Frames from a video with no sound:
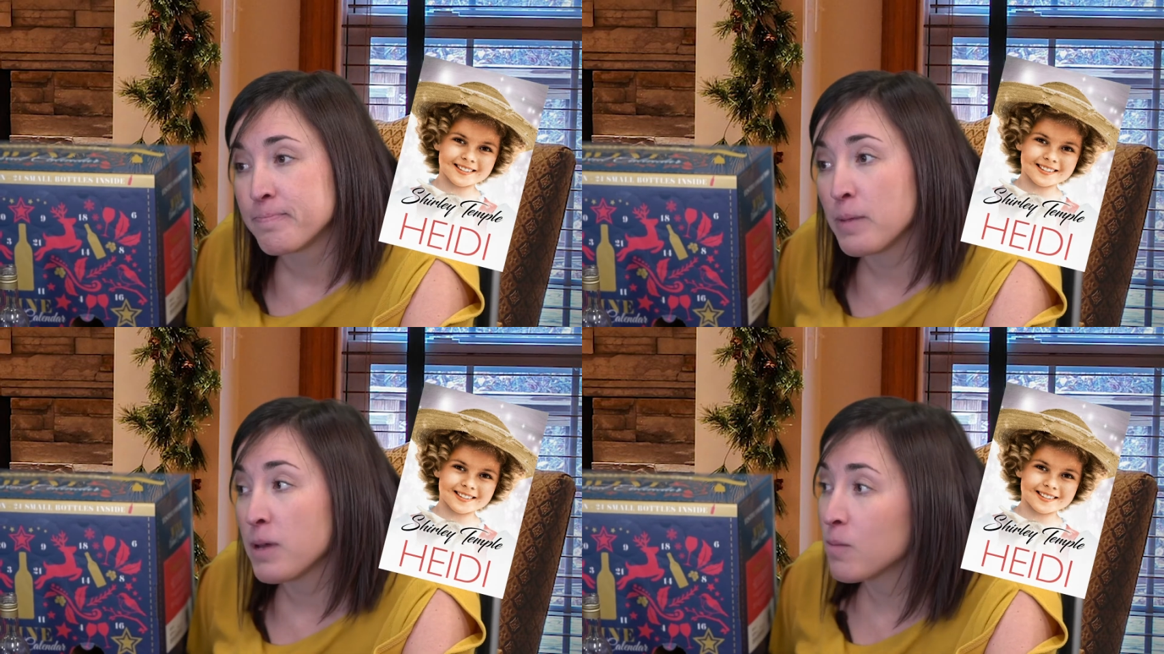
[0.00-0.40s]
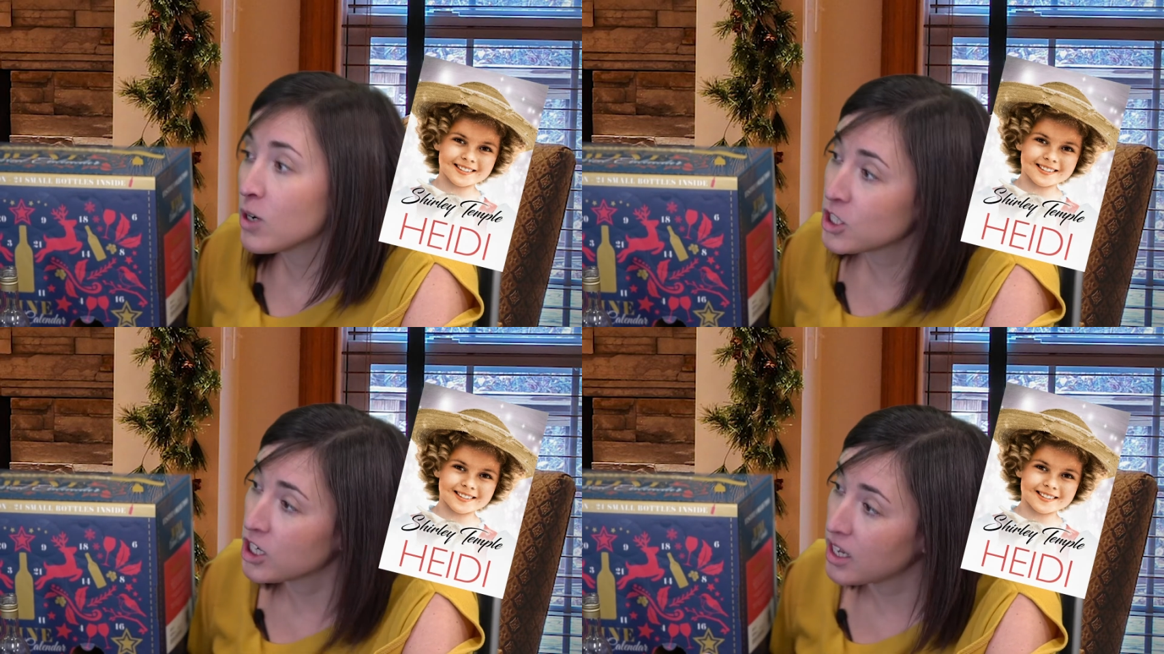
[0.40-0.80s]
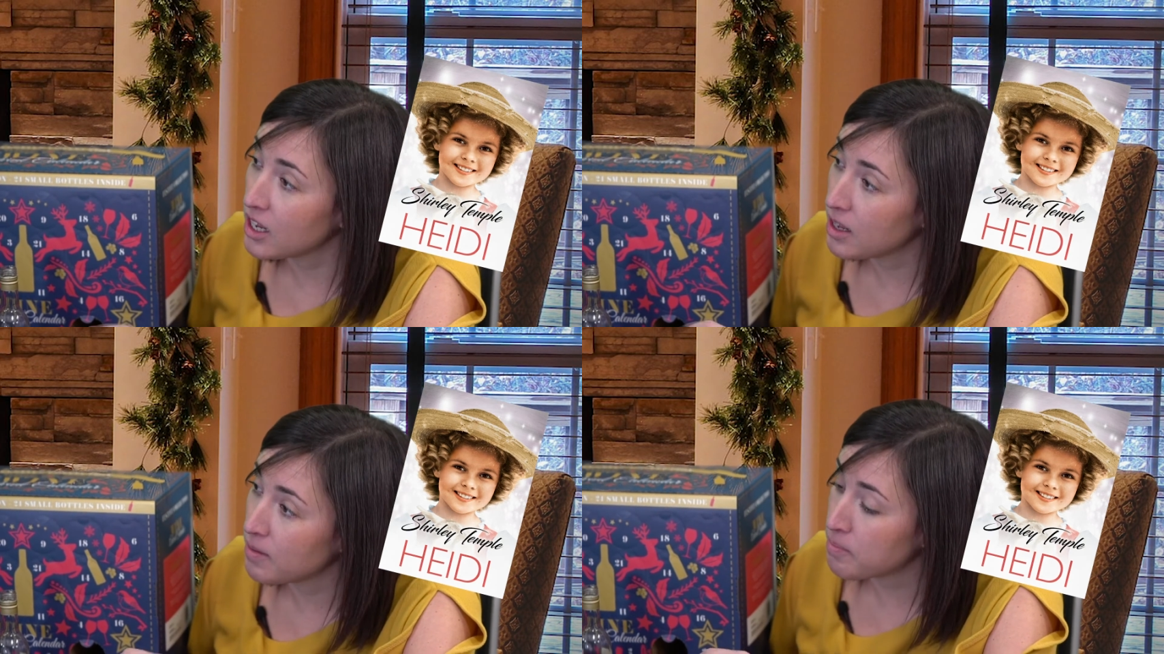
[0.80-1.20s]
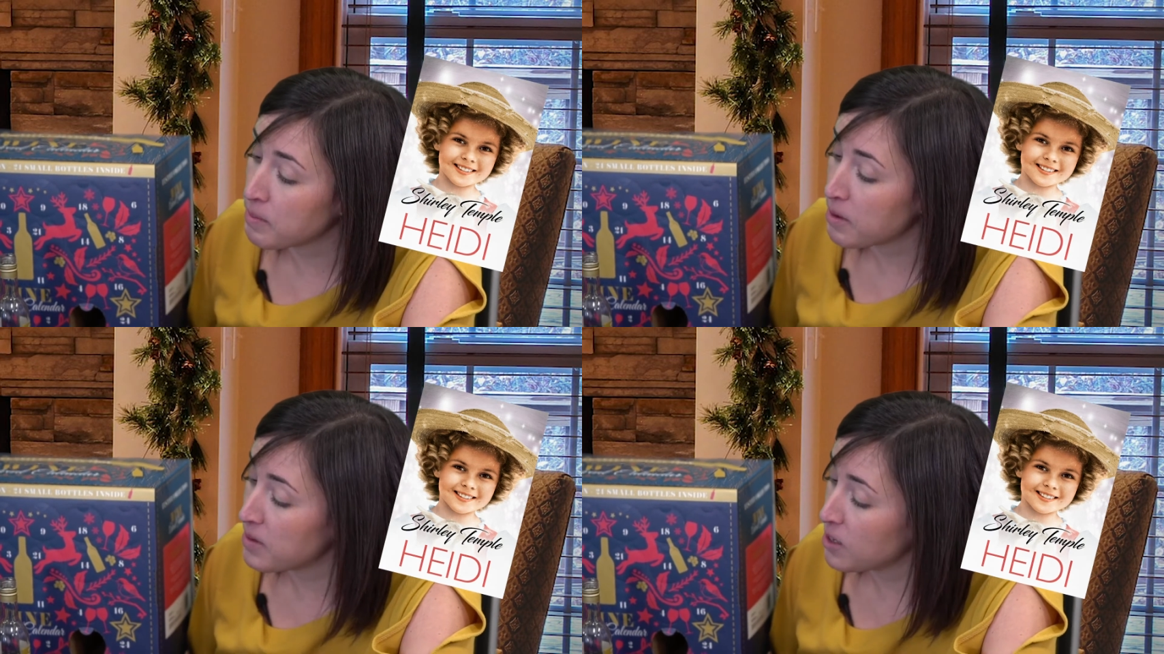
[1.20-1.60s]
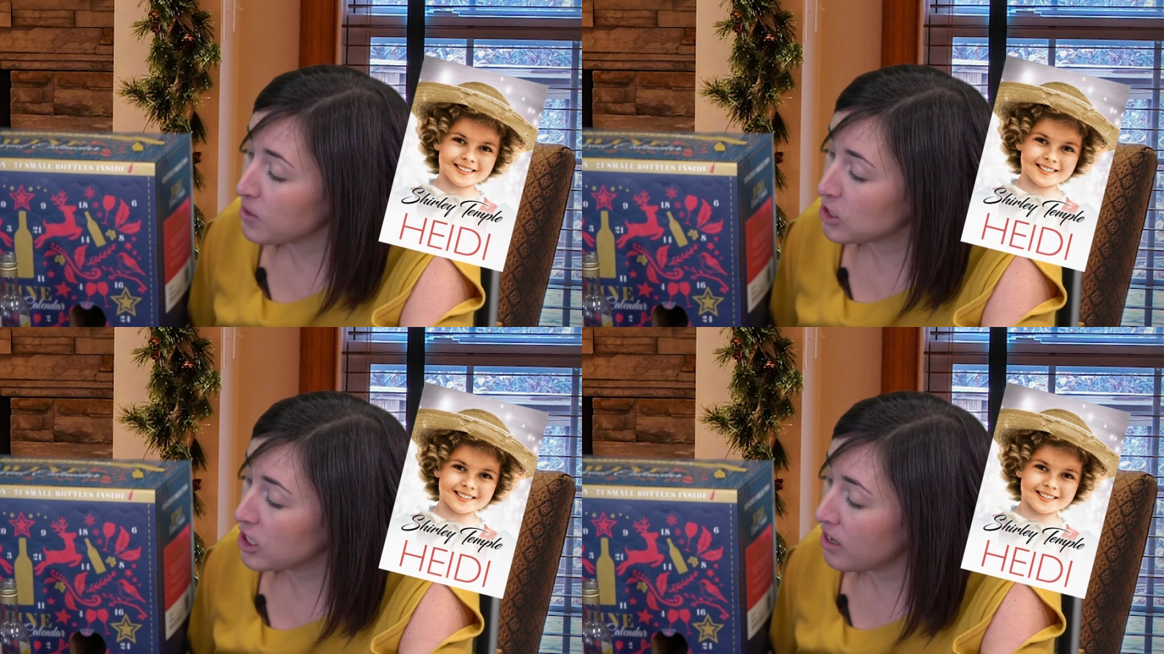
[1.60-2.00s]
Speaker 1: My mom and I
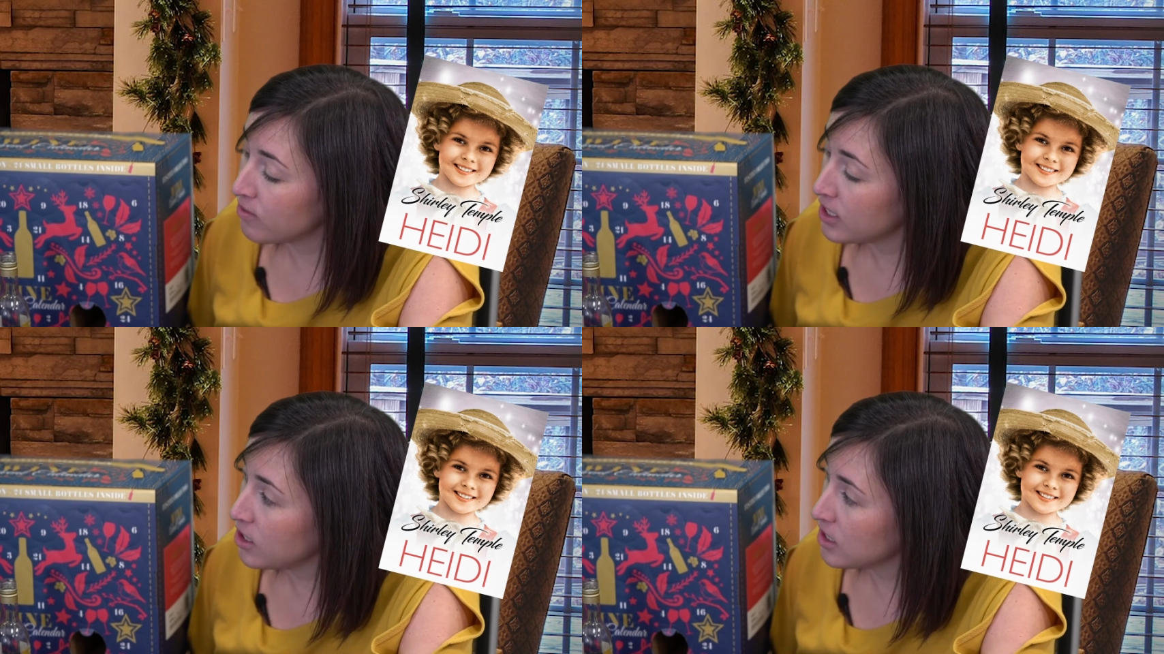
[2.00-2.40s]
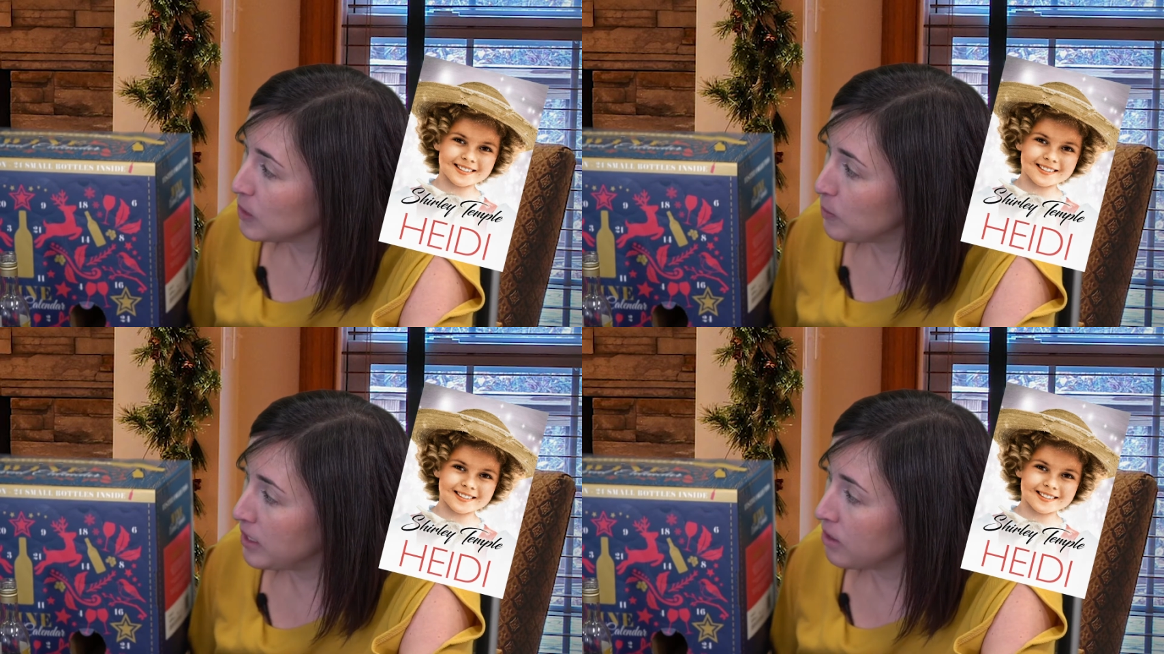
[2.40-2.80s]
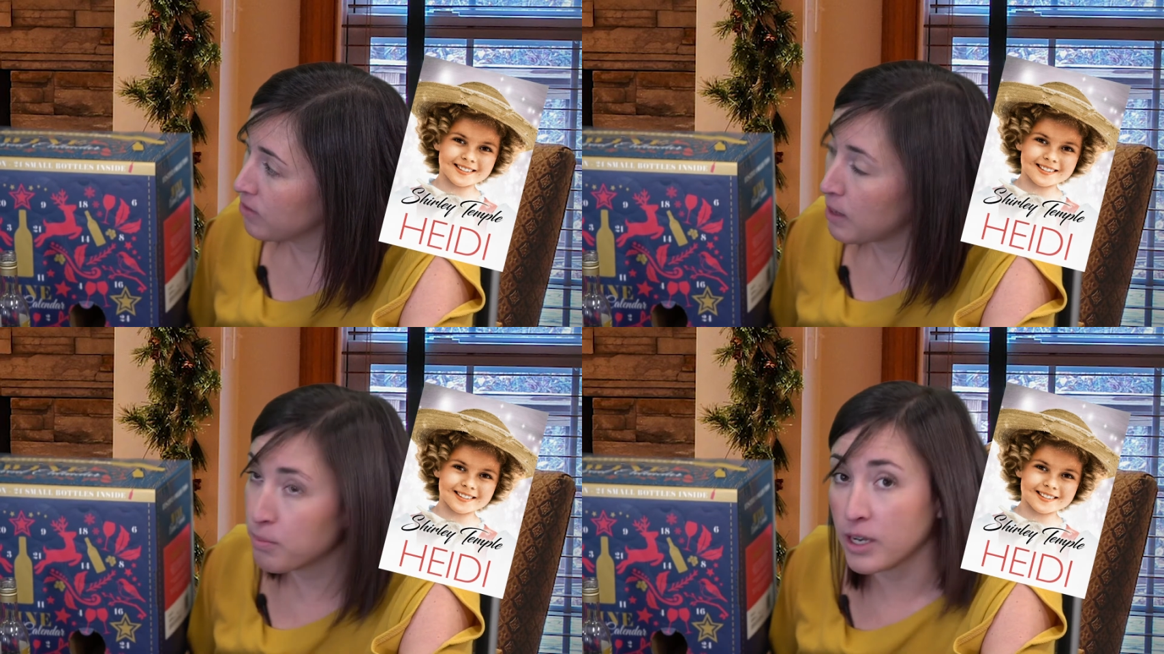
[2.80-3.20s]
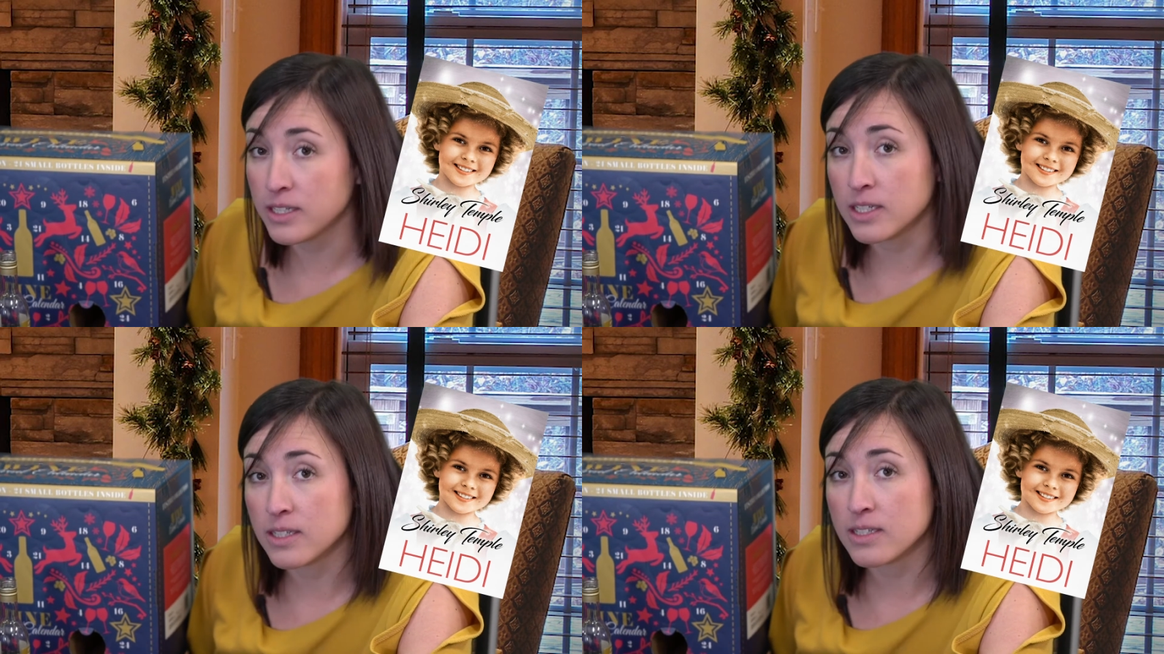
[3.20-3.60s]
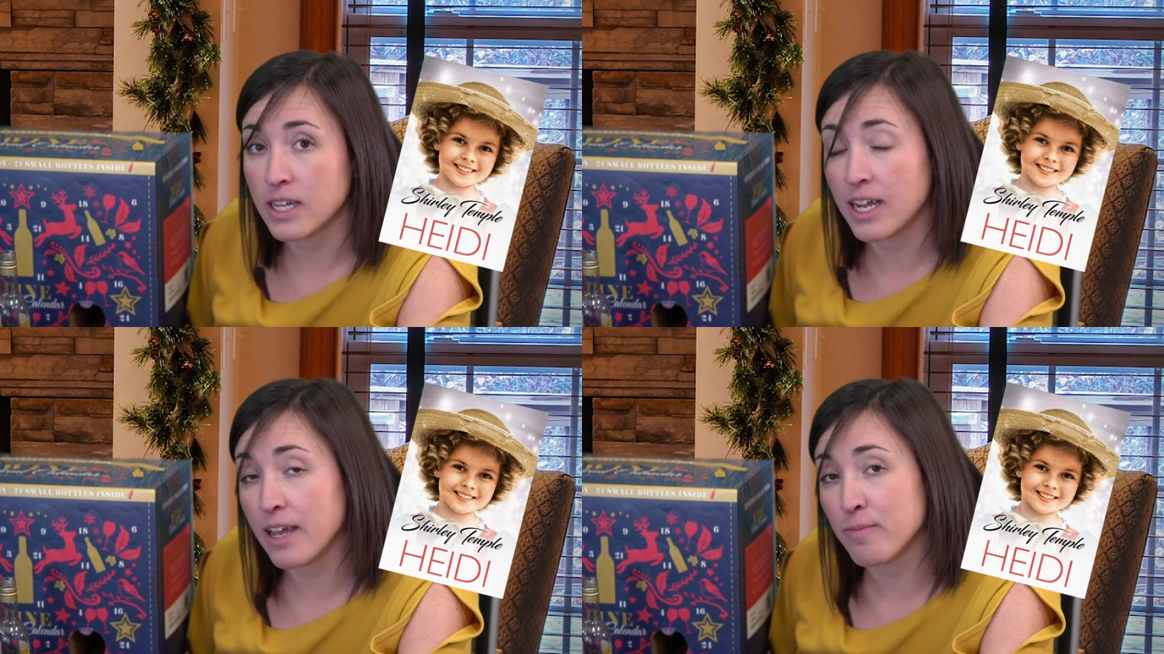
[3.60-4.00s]
watch it every year as we wrap presents
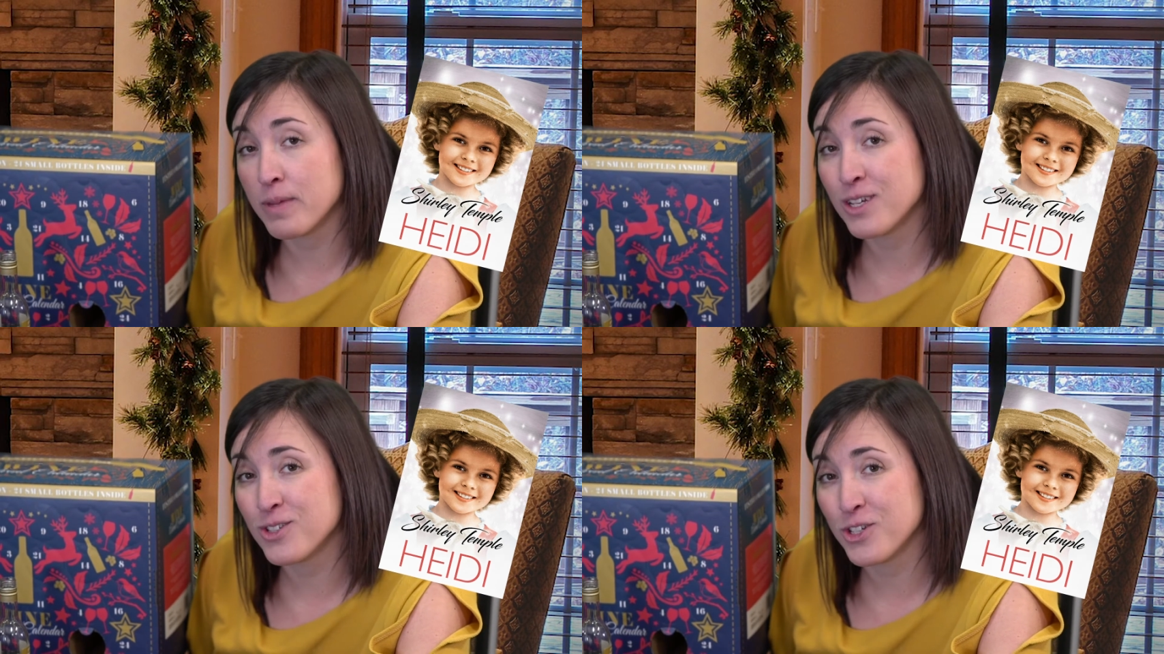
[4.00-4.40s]
that I have mailed